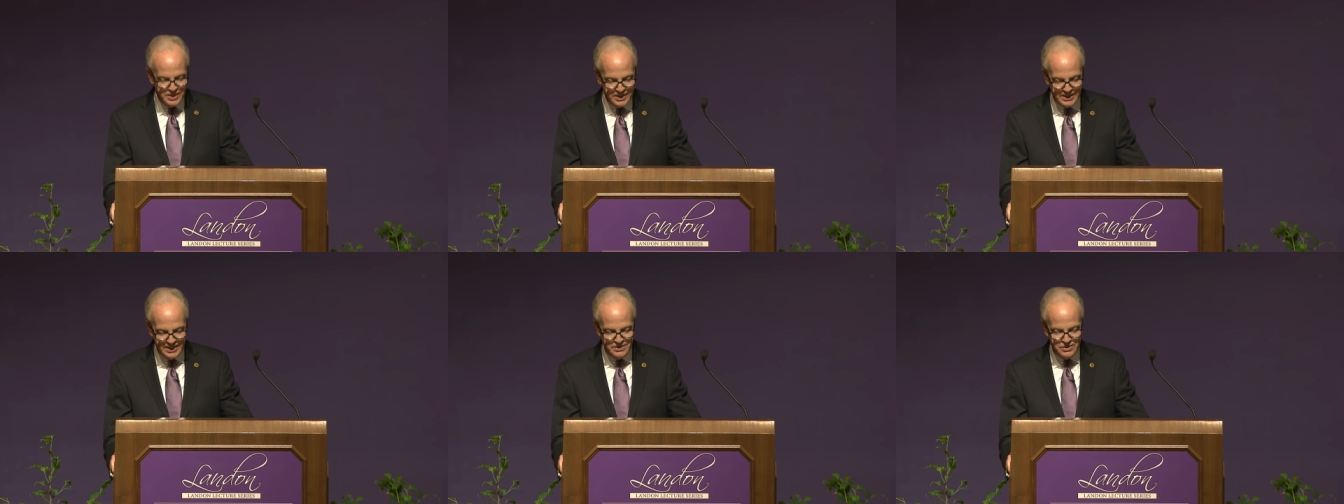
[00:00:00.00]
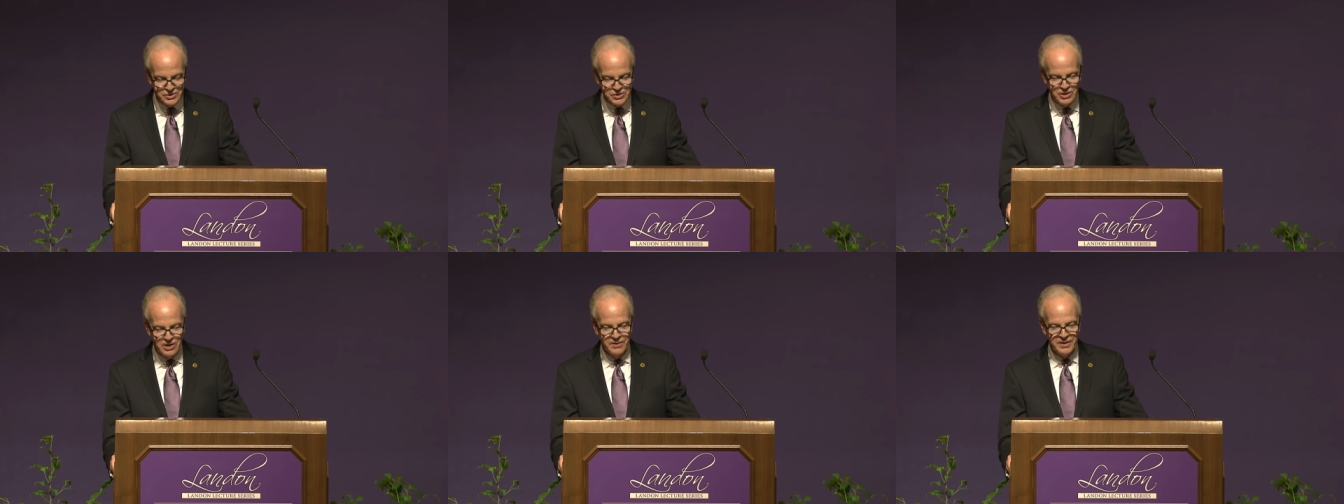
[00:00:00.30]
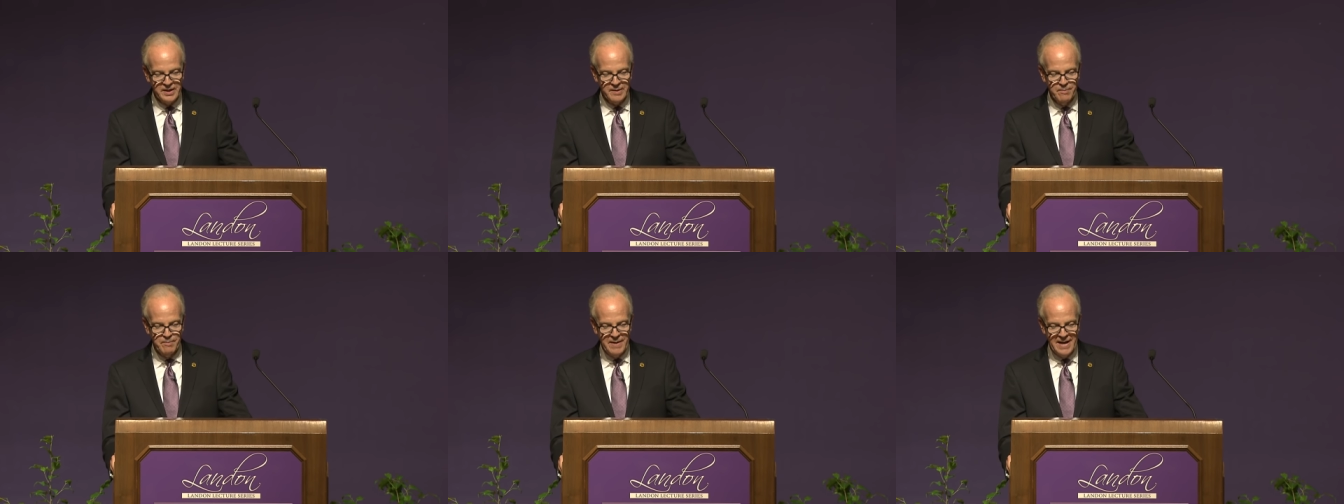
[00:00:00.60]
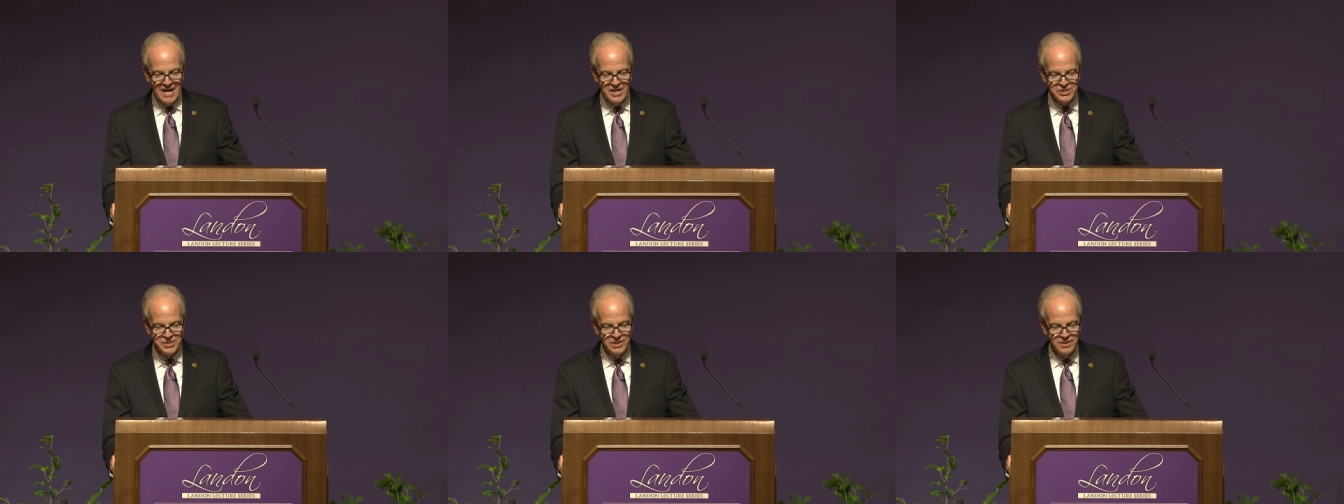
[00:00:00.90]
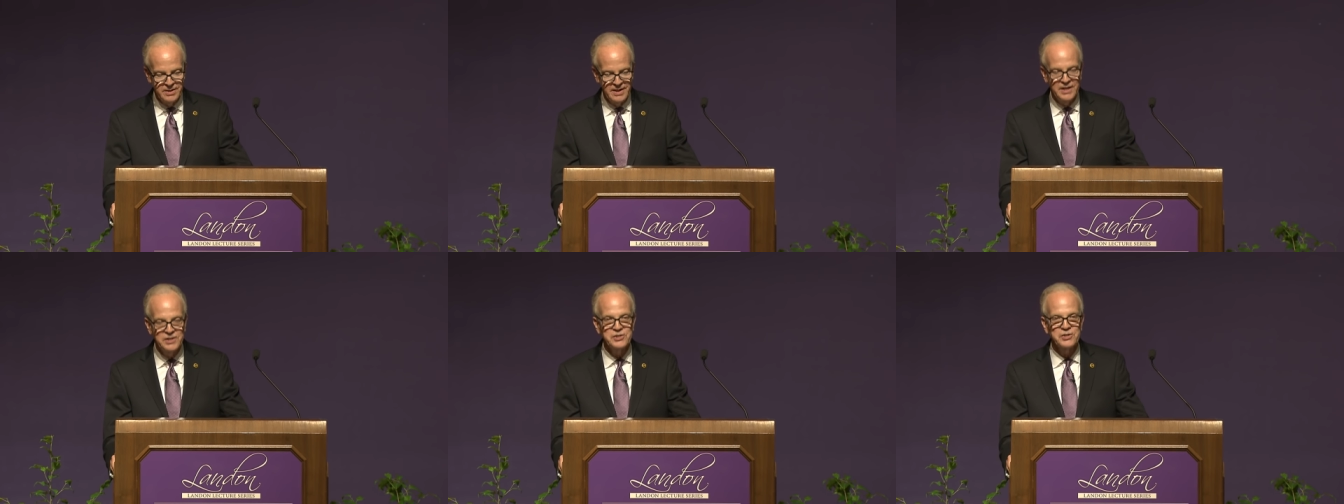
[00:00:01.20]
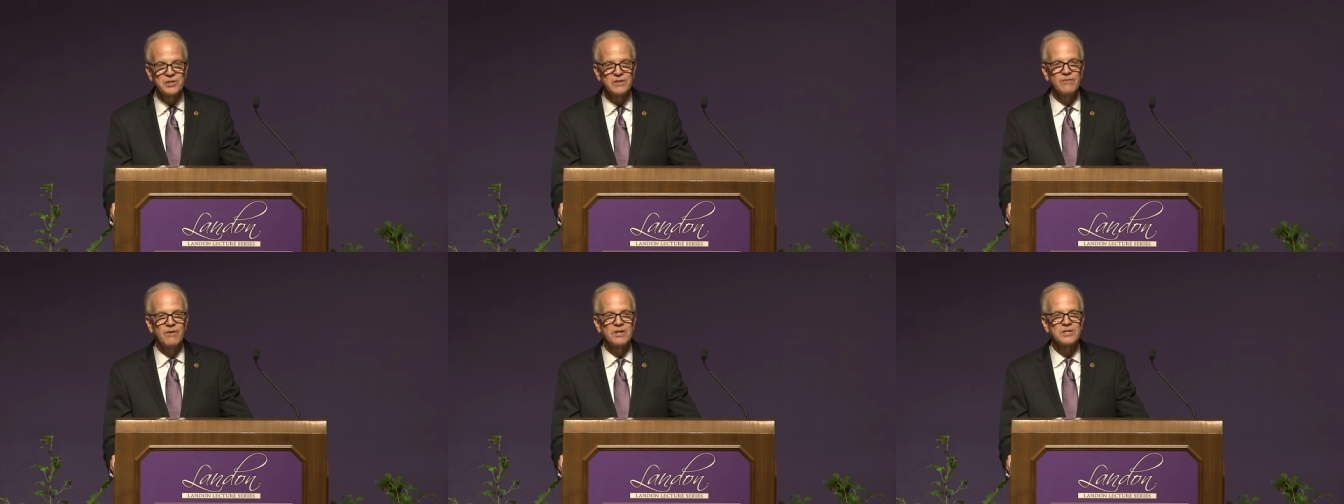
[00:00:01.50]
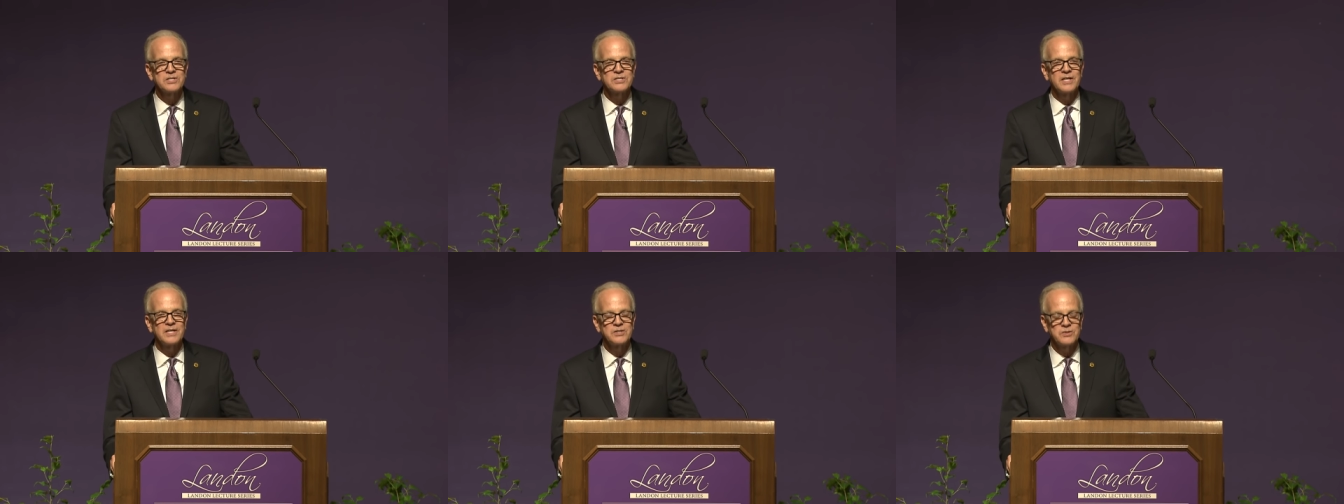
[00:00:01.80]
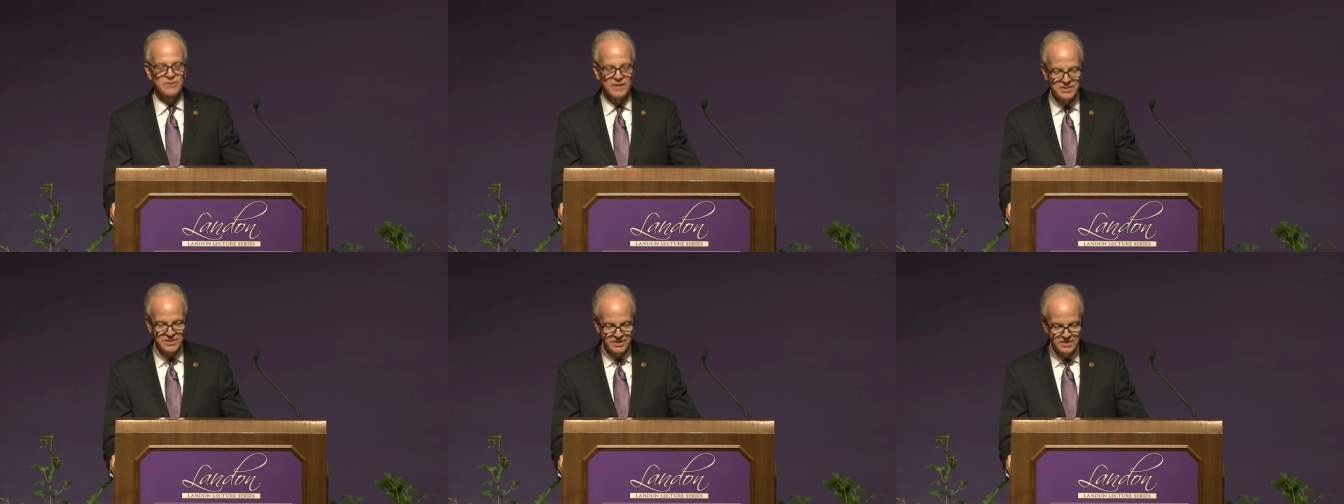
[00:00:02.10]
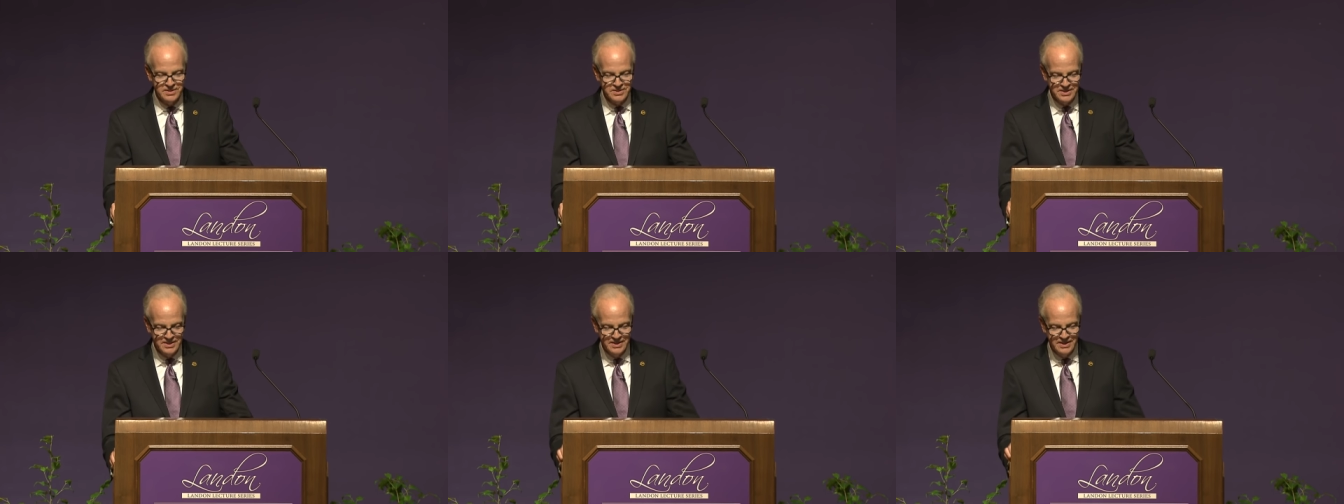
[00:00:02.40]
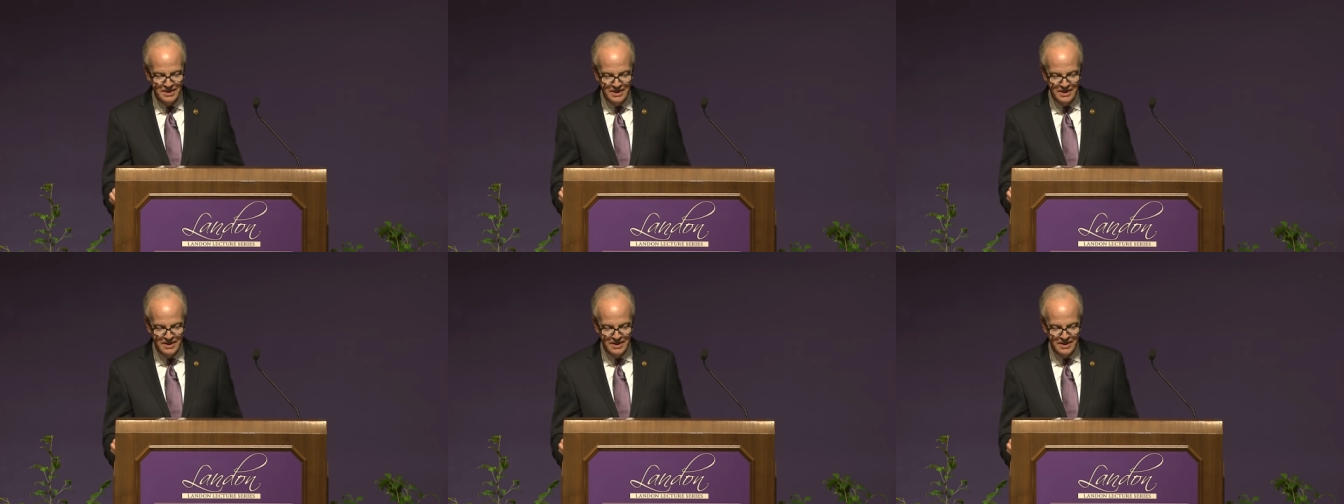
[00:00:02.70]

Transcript: again saw the compassionate nature of our state's residents.